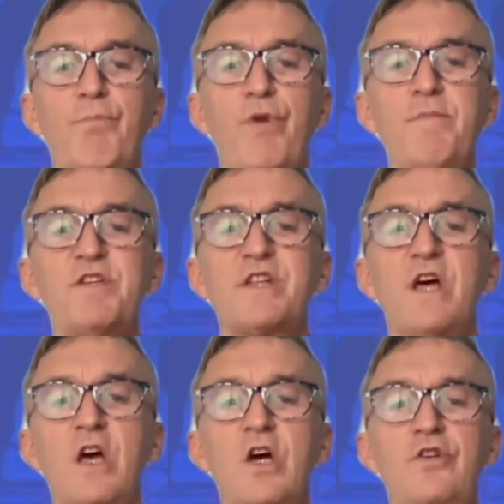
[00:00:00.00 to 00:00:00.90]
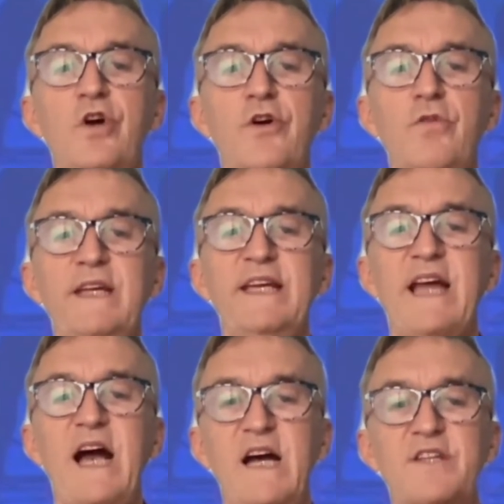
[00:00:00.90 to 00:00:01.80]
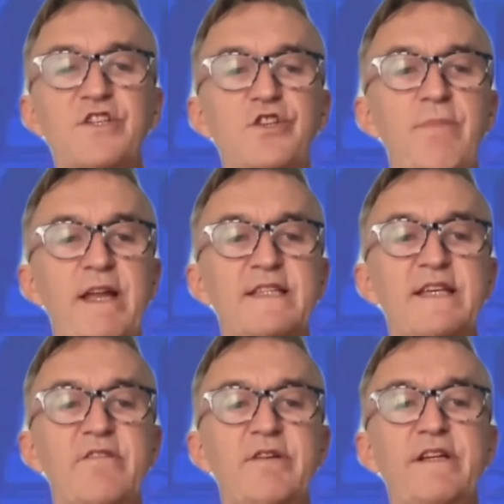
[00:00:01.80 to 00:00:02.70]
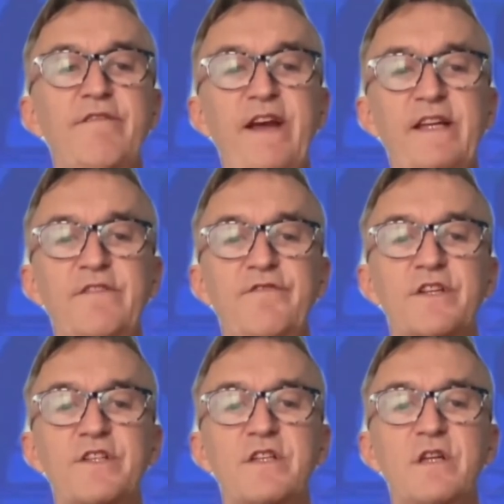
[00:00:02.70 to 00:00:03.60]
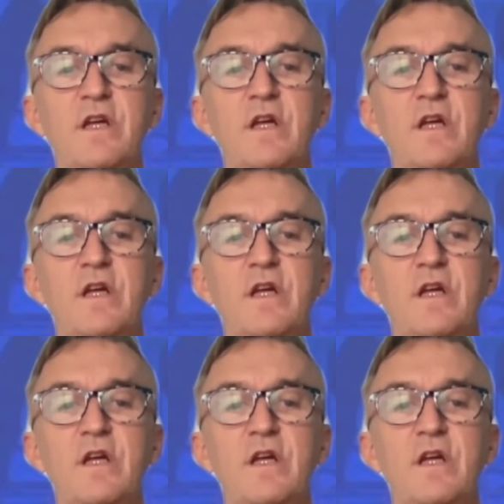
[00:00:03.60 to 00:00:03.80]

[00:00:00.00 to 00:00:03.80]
promise not only enhanced humanitarian effectiveness,